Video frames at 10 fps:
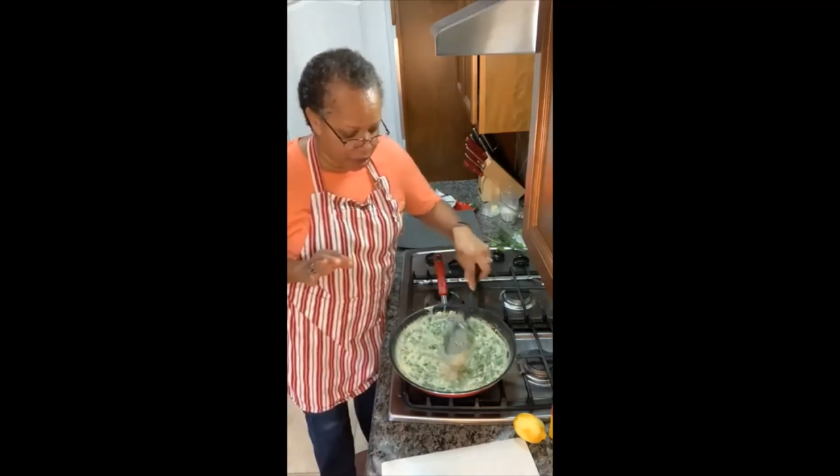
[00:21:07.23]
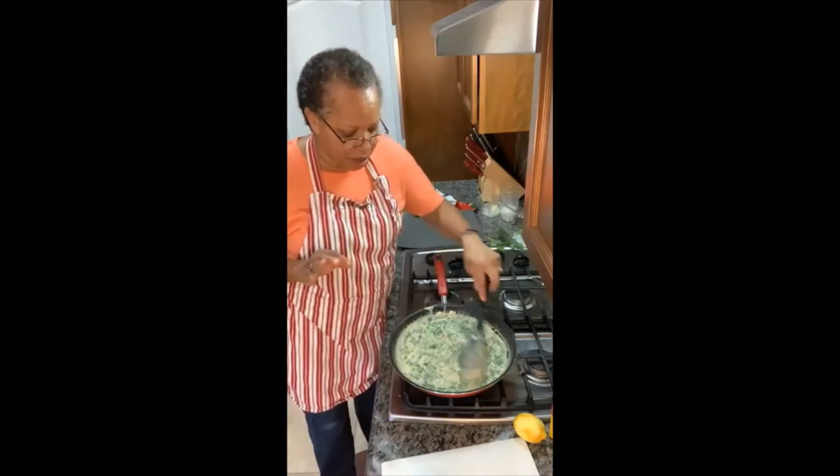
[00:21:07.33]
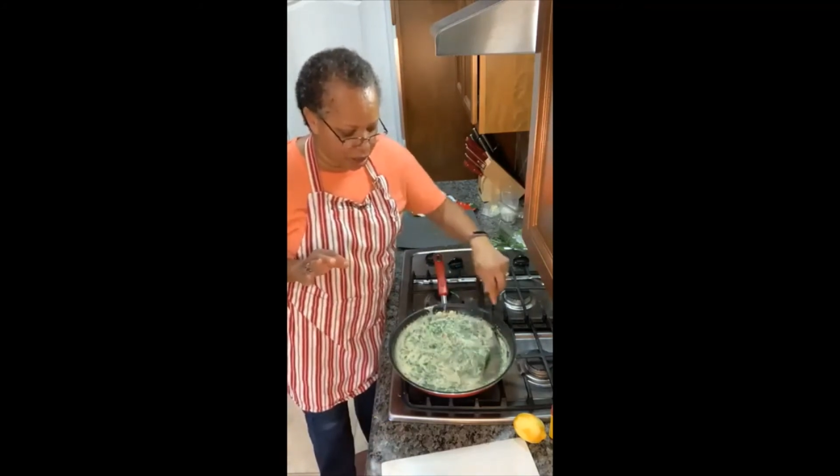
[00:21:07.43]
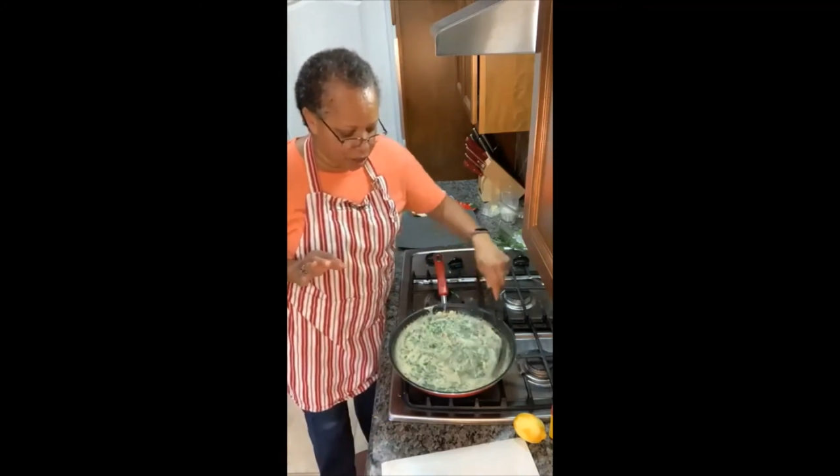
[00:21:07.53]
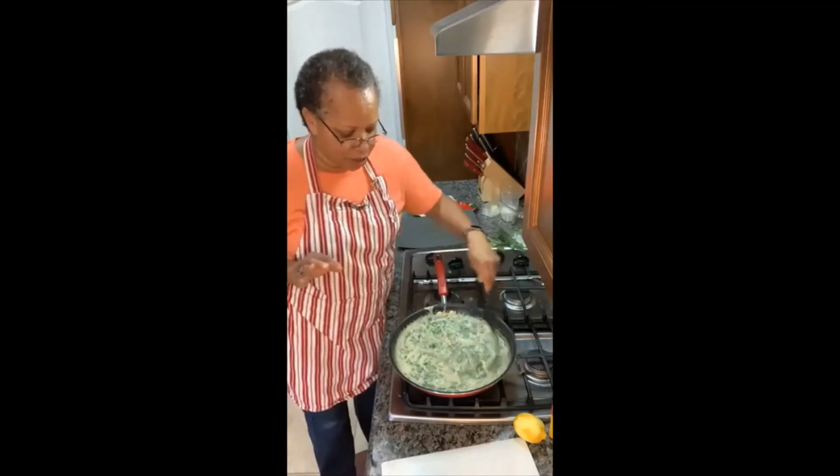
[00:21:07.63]

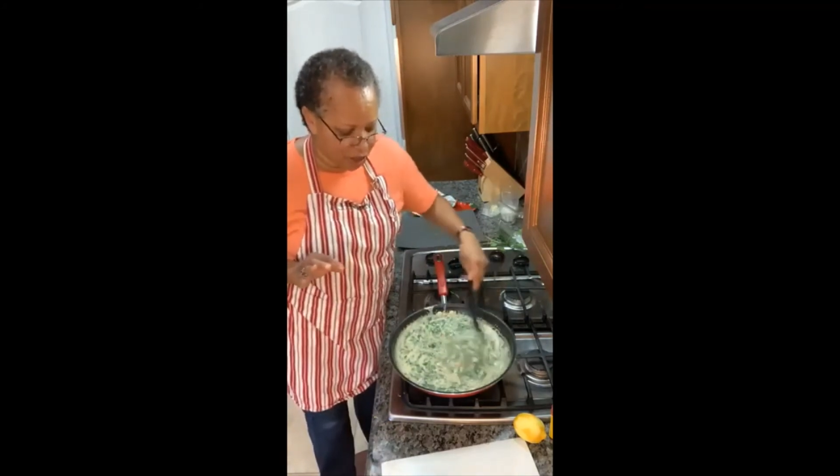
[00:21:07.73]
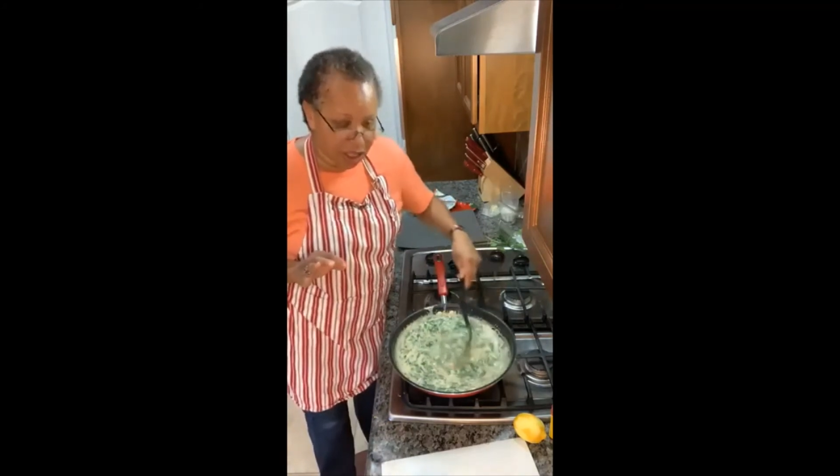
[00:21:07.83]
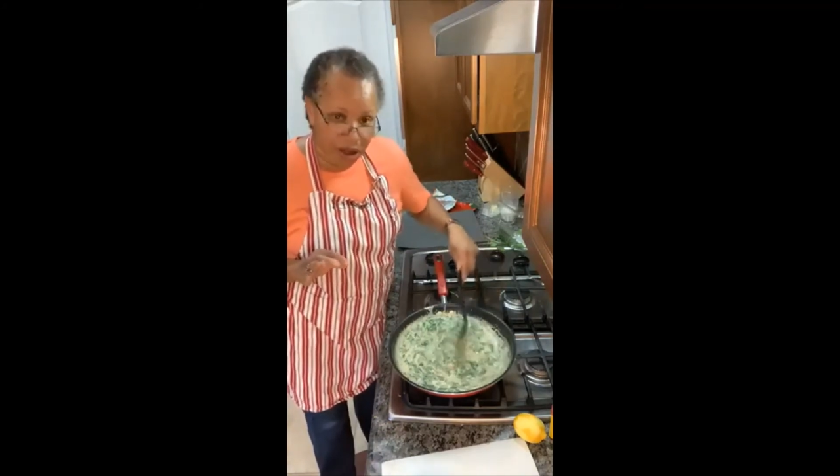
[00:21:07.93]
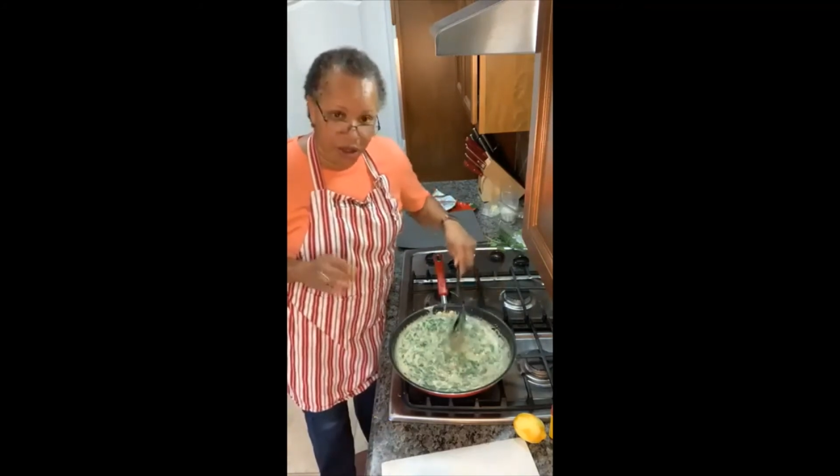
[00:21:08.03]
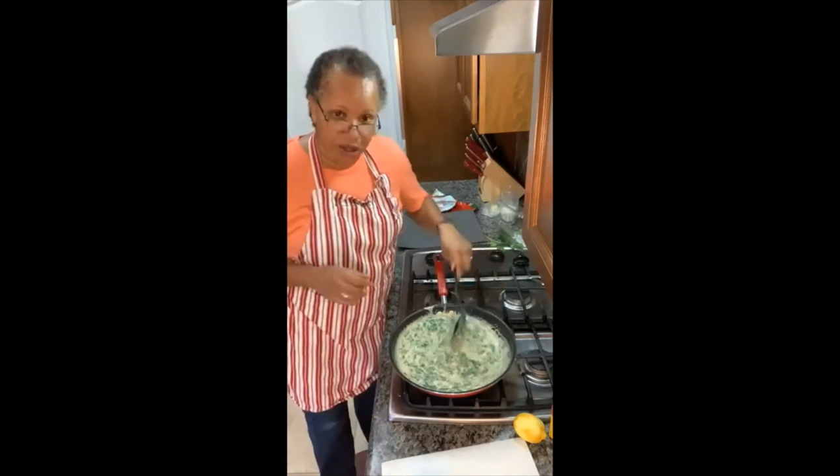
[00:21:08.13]
You see
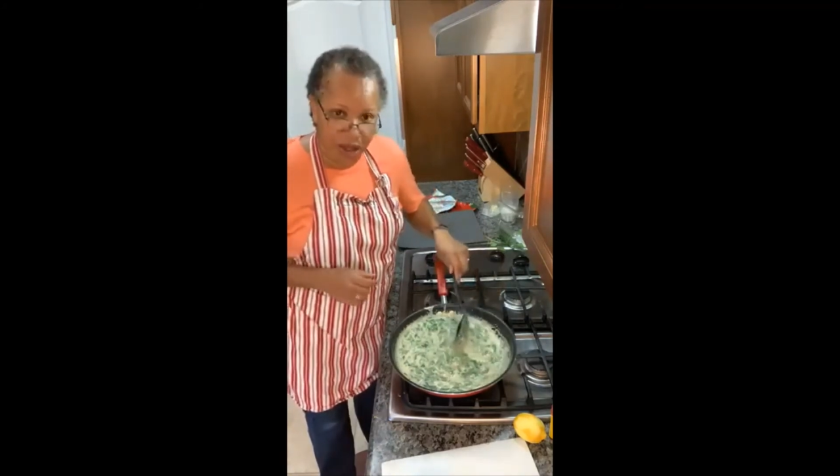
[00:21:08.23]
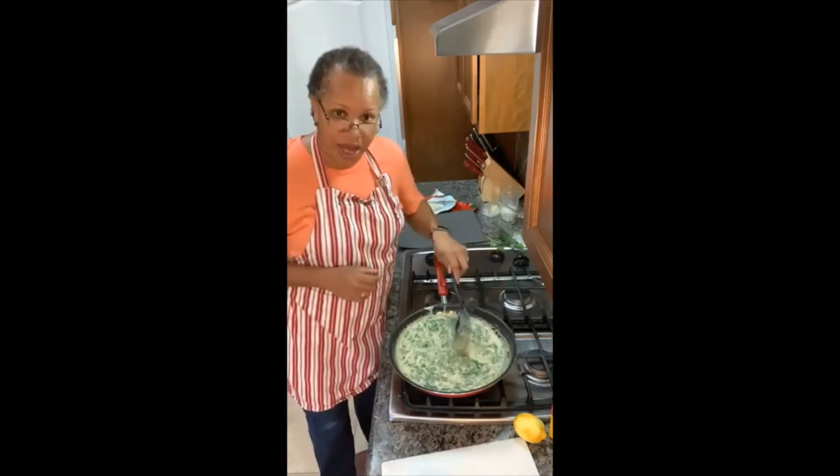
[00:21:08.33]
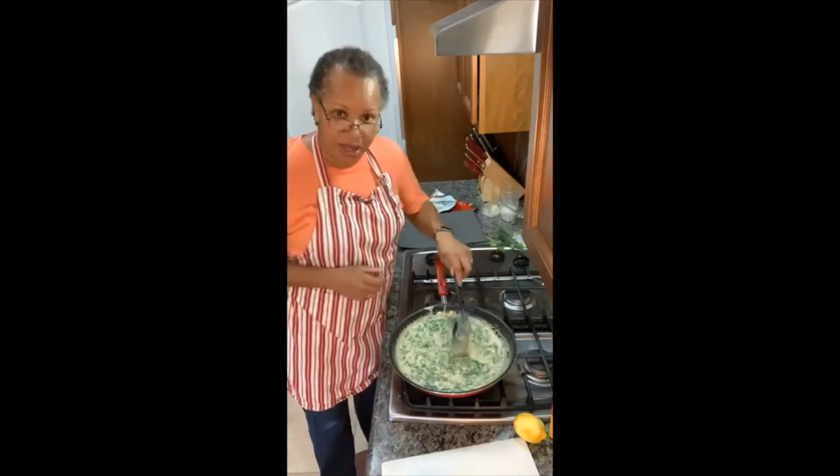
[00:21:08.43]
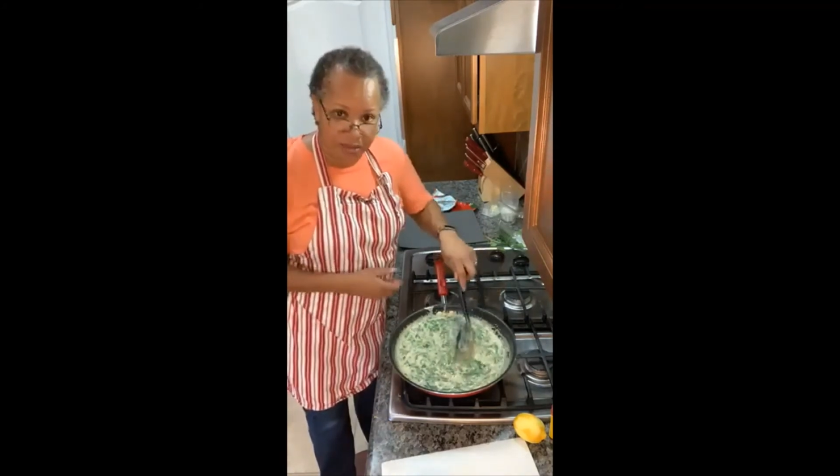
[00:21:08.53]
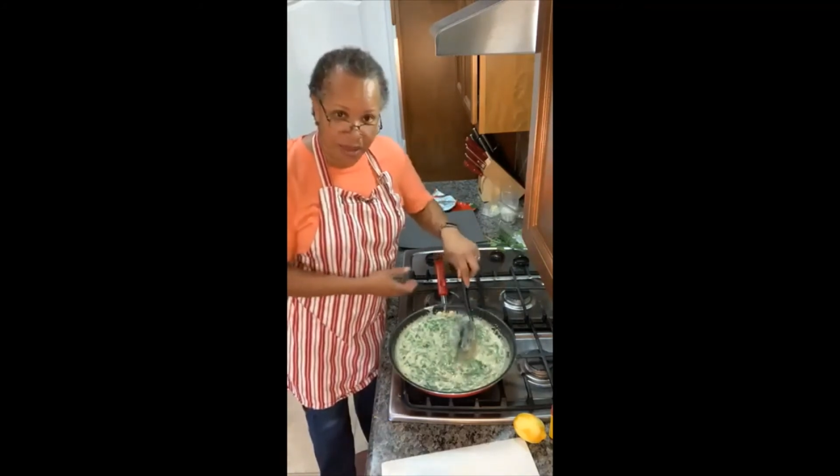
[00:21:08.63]
all that
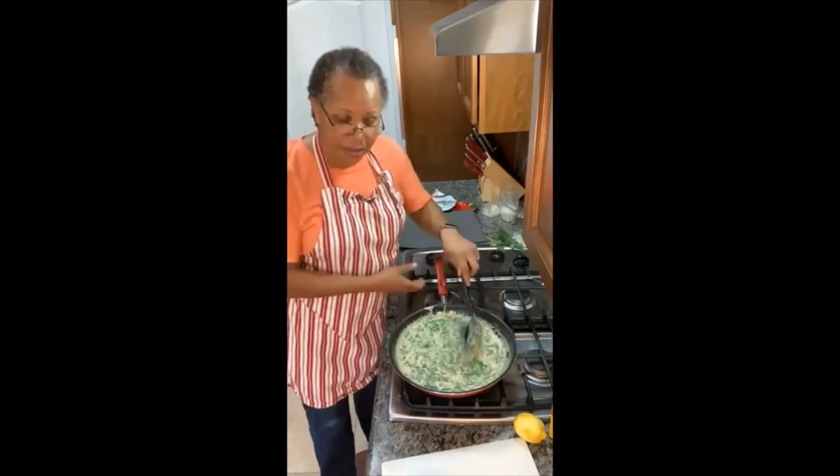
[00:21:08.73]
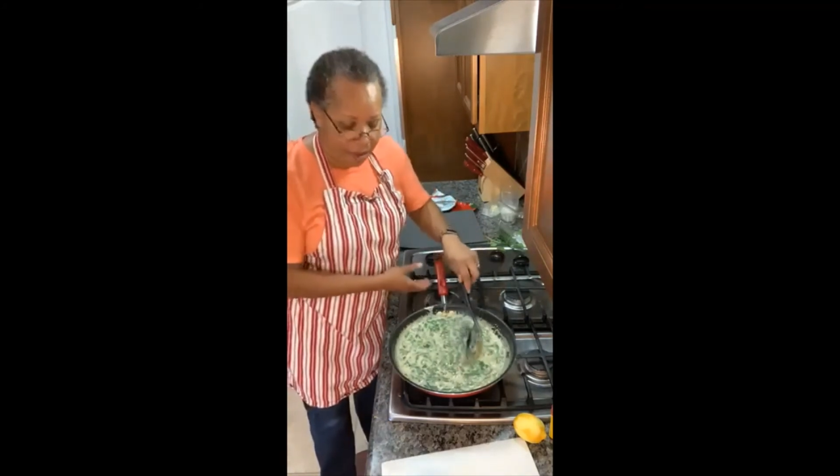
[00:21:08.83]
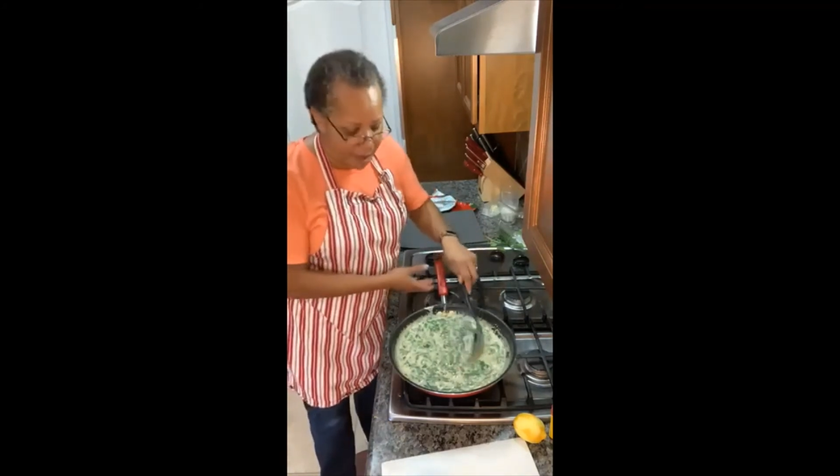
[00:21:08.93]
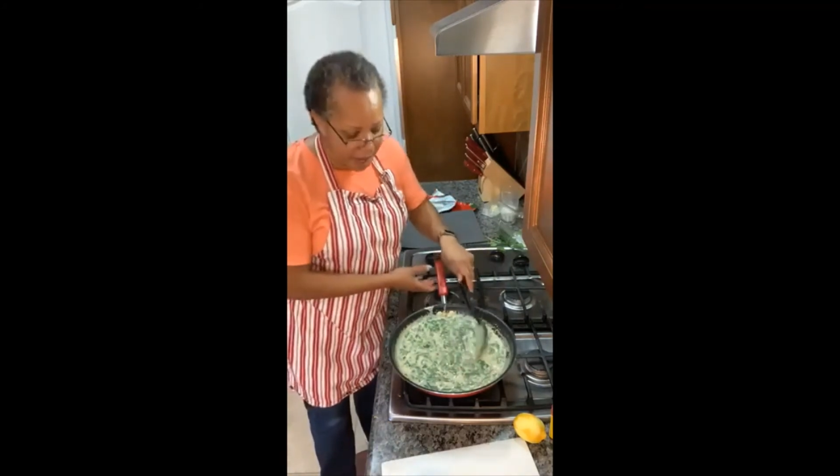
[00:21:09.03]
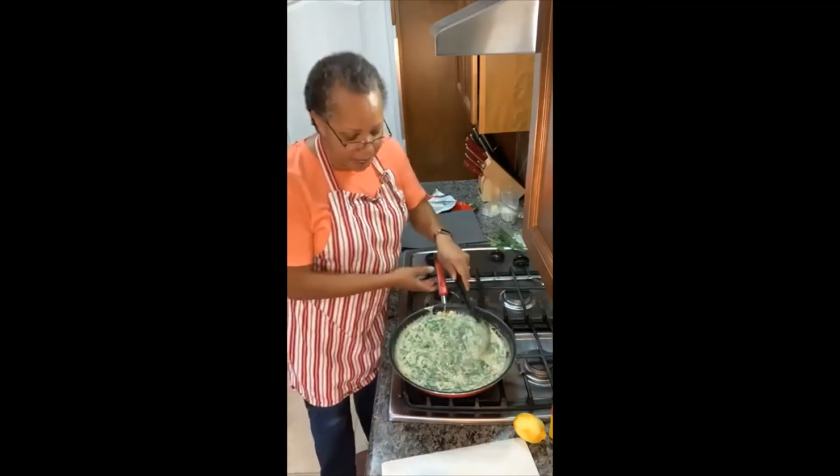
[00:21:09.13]
in my pot?